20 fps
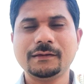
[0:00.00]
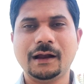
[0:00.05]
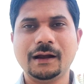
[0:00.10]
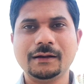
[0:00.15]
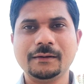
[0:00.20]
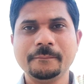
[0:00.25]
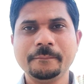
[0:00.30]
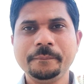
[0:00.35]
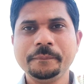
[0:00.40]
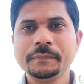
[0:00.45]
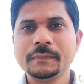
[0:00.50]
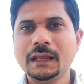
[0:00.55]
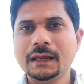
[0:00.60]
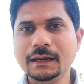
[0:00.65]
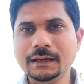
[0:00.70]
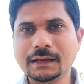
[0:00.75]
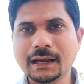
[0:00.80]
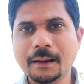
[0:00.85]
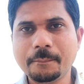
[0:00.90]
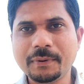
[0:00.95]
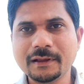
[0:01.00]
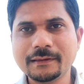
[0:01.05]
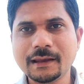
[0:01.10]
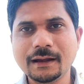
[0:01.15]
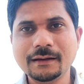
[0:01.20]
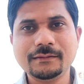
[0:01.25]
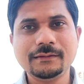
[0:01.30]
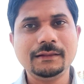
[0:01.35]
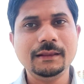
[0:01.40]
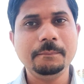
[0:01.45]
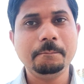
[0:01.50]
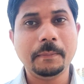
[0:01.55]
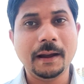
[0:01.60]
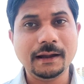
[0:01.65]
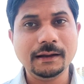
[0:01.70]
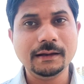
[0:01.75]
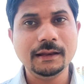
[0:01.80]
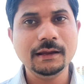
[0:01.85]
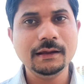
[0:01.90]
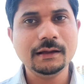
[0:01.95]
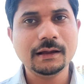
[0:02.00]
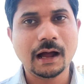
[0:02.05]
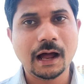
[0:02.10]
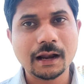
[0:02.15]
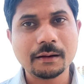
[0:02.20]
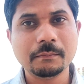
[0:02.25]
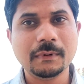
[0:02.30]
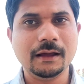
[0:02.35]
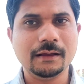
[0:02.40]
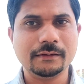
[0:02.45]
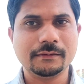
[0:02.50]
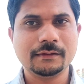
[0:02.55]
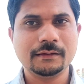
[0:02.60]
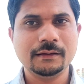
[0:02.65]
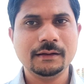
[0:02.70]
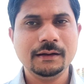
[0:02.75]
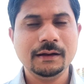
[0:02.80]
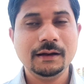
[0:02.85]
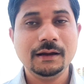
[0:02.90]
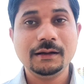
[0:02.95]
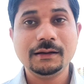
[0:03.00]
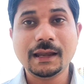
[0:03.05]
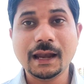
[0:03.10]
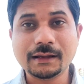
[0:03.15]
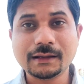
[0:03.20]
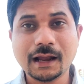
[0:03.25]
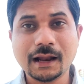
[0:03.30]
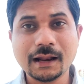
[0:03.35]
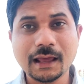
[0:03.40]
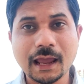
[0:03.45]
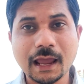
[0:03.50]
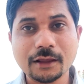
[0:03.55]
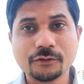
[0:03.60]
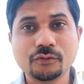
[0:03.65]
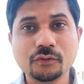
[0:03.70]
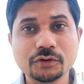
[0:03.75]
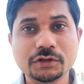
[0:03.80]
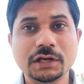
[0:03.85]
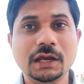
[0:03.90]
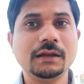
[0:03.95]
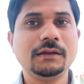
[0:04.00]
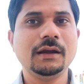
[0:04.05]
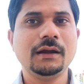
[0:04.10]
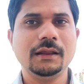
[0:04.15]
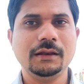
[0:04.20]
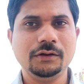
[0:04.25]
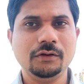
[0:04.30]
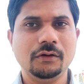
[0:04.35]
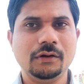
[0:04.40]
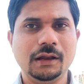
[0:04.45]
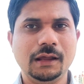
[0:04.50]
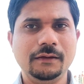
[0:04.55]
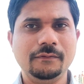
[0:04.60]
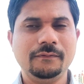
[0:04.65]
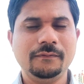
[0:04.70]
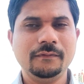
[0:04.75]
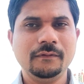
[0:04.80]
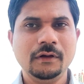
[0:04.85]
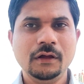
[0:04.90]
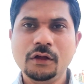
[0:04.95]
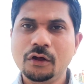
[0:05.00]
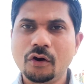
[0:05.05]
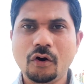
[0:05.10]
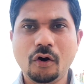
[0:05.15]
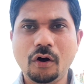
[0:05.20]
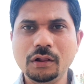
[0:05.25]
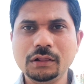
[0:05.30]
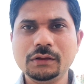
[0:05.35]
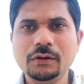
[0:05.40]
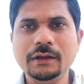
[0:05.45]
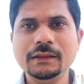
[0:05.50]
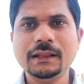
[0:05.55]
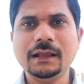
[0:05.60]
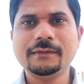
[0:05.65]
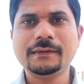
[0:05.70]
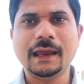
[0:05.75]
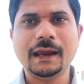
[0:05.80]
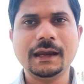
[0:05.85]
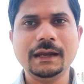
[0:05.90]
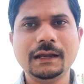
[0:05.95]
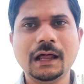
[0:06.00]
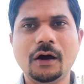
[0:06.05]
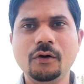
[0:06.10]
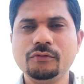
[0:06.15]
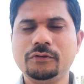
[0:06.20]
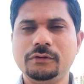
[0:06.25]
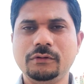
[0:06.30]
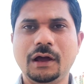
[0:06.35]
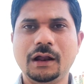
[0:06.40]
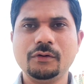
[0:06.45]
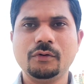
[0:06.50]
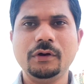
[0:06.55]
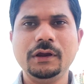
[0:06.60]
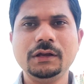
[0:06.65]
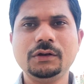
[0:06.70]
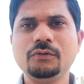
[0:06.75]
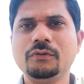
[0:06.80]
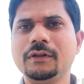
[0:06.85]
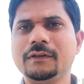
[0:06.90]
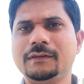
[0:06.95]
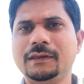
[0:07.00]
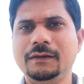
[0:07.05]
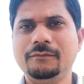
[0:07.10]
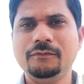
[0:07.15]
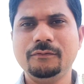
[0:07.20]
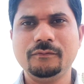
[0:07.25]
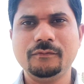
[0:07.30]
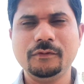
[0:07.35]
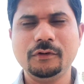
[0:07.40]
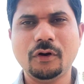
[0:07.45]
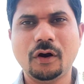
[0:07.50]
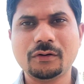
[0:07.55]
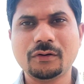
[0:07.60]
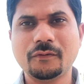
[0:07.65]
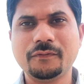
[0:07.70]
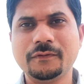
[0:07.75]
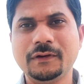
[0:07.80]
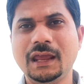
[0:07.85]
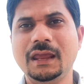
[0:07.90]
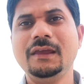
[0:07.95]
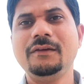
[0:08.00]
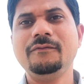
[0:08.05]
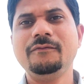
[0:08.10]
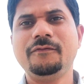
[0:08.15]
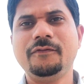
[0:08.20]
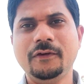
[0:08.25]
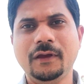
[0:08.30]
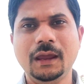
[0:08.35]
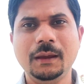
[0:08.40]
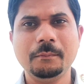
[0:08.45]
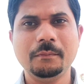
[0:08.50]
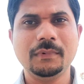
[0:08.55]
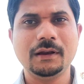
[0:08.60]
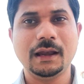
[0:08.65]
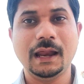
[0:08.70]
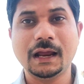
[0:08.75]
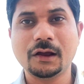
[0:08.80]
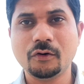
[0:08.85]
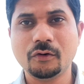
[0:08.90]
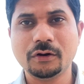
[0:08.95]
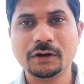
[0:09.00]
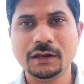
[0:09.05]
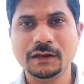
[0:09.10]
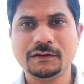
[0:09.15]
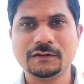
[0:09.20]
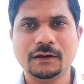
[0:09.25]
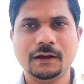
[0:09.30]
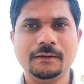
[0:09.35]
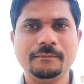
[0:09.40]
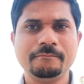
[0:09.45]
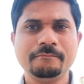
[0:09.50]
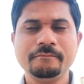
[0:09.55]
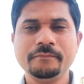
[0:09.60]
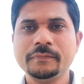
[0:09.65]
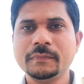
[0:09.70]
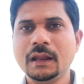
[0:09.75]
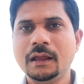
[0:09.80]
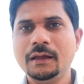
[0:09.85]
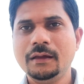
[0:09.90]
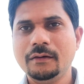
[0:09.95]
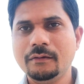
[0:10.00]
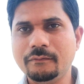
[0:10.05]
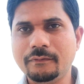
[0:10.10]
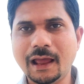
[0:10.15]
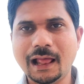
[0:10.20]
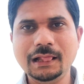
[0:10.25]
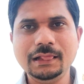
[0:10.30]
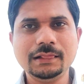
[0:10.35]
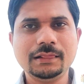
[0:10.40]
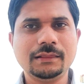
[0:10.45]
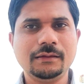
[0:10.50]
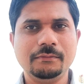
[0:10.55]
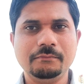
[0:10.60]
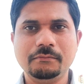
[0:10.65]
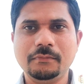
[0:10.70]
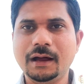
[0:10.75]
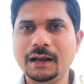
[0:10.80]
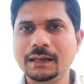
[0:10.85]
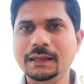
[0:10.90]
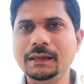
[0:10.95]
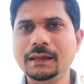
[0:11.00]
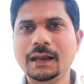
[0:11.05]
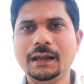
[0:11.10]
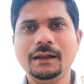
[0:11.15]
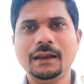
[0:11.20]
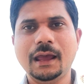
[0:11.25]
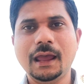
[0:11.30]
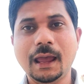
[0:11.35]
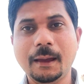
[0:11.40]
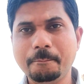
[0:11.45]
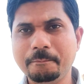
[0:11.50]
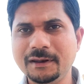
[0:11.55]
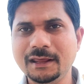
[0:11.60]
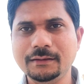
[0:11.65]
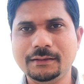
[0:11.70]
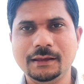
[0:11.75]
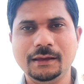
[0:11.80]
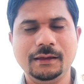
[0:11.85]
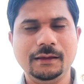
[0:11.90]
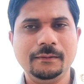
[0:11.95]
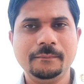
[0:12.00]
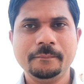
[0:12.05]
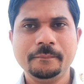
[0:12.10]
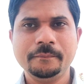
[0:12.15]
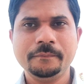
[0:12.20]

chart, it represents the pending karmas that are associated in your life. Although in the second house, you are going to receive a lot of name, fame, recognition, wealth, money, and everything.